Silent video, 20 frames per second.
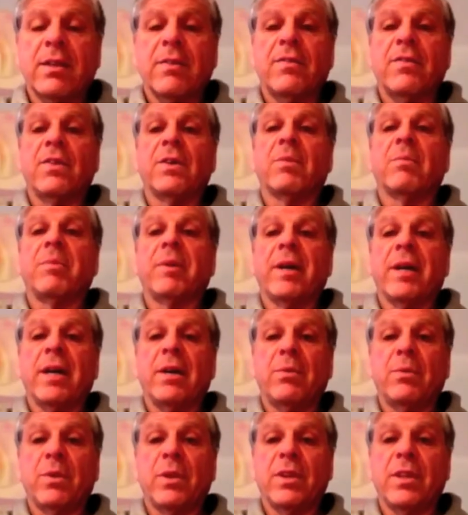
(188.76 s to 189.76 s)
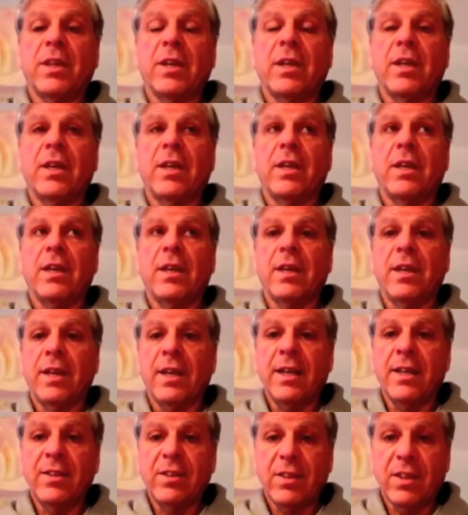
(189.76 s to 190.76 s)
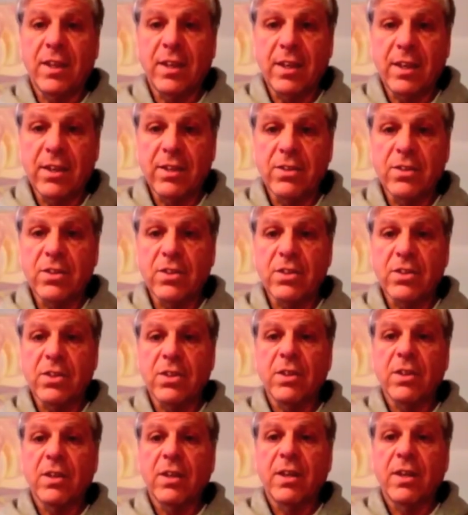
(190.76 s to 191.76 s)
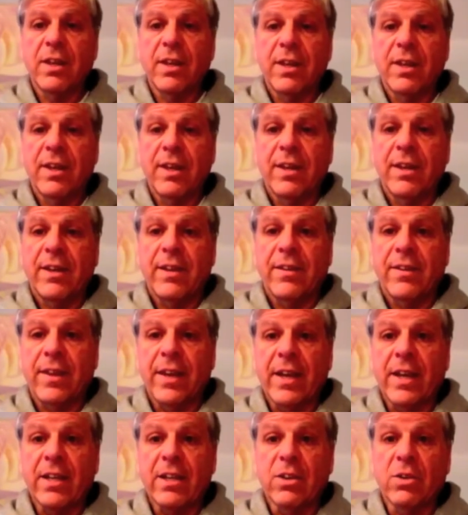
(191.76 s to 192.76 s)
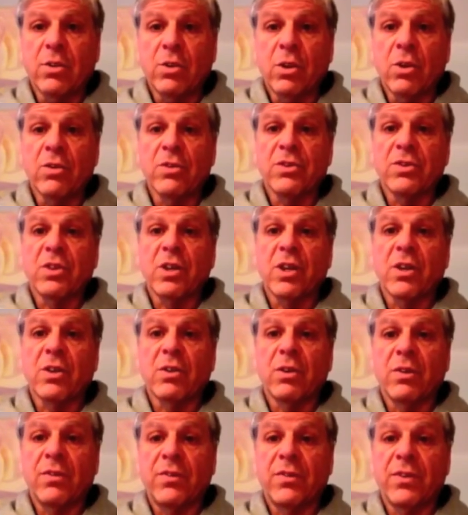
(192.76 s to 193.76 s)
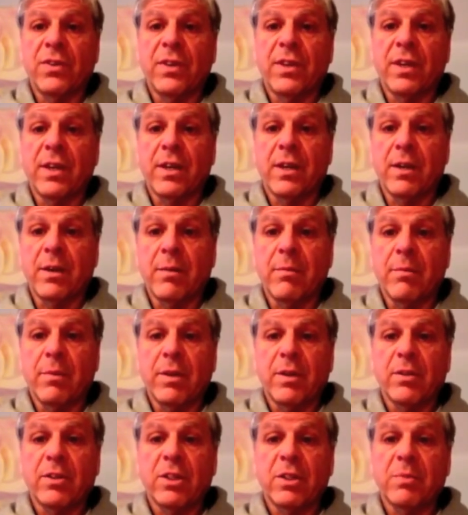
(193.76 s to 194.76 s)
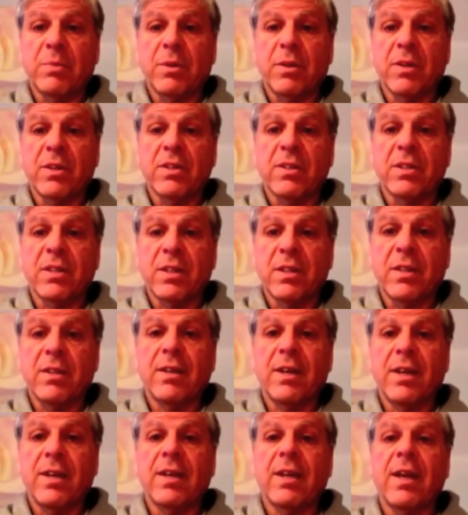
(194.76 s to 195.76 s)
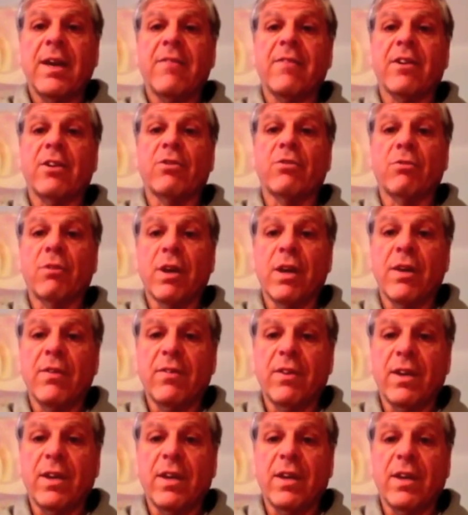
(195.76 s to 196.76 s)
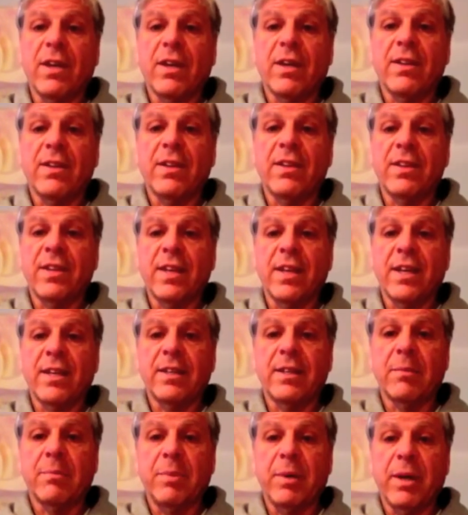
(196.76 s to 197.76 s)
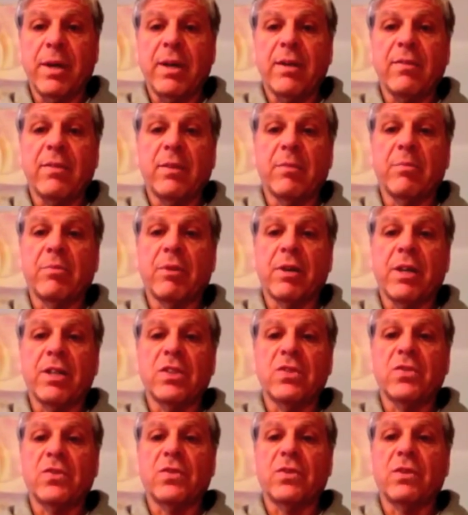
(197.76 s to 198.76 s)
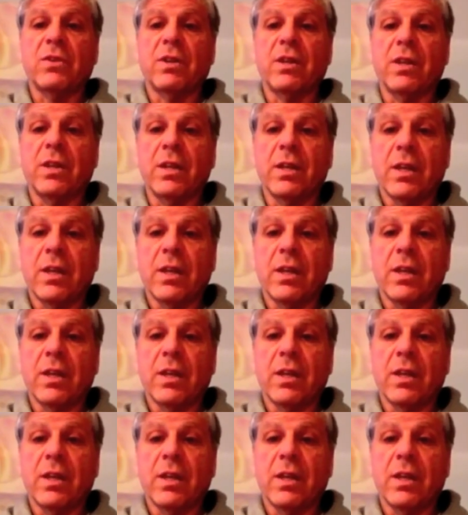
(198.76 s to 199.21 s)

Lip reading: feel bad when they eat things that you know is not good for them just because they have a craving, and then they end up paying the price for it.